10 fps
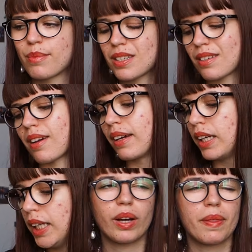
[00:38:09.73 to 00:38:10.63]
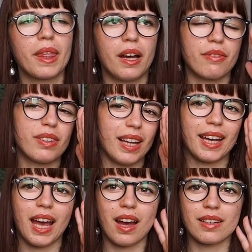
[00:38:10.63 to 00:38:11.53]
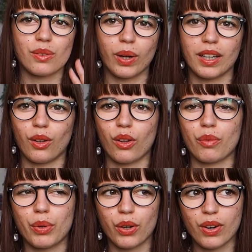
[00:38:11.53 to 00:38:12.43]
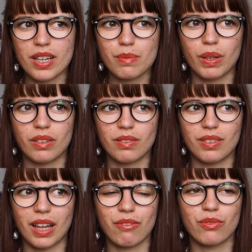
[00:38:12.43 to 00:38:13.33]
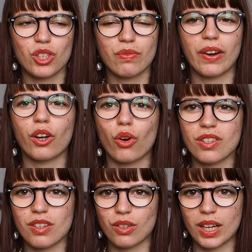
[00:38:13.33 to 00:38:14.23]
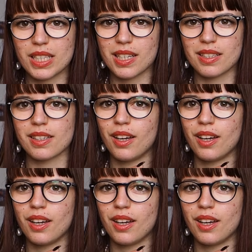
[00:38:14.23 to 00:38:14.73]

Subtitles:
So I feel like I had quite a lot of progress, but like just very concentrated